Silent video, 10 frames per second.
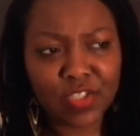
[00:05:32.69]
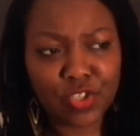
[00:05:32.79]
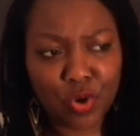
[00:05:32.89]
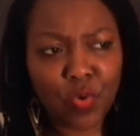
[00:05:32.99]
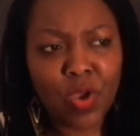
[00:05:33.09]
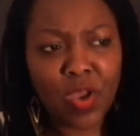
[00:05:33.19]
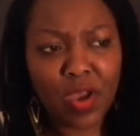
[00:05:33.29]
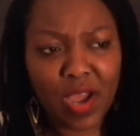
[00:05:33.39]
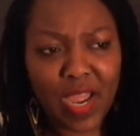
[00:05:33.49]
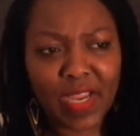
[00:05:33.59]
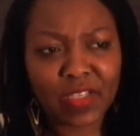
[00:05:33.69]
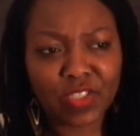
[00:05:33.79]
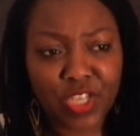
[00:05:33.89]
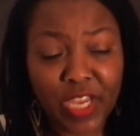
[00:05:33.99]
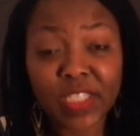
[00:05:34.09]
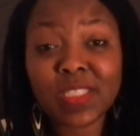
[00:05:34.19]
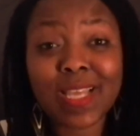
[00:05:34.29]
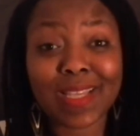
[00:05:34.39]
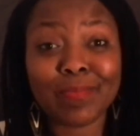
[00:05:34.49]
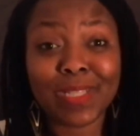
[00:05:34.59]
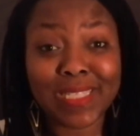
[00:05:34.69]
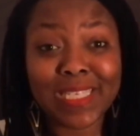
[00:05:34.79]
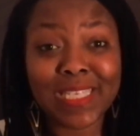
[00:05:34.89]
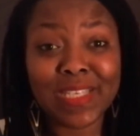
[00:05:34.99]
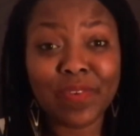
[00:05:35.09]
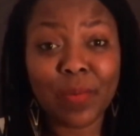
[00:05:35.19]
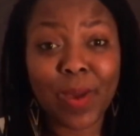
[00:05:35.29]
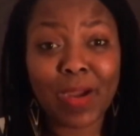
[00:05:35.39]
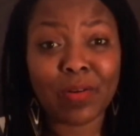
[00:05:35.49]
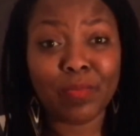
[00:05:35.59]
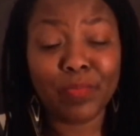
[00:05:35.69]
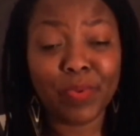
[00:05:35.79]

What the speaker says: So I changed that belief about